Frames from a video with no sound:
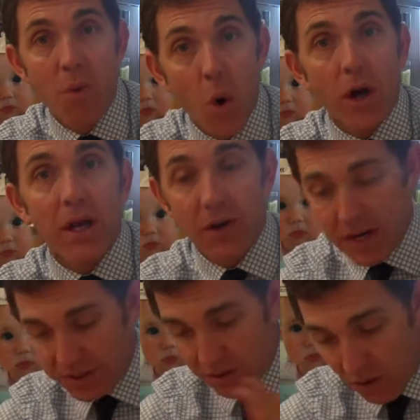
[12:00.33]
more
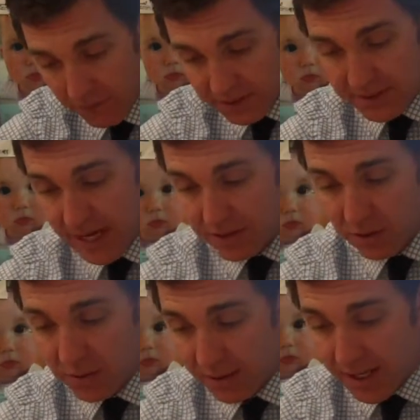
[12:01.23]
congressional oversights.
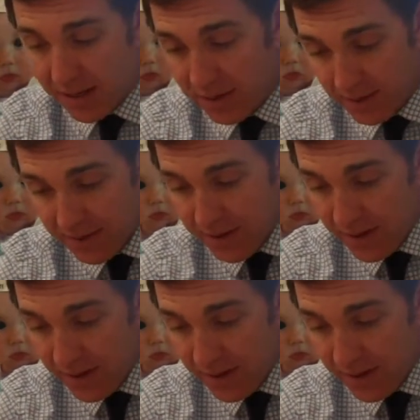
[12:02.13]
So look what they do,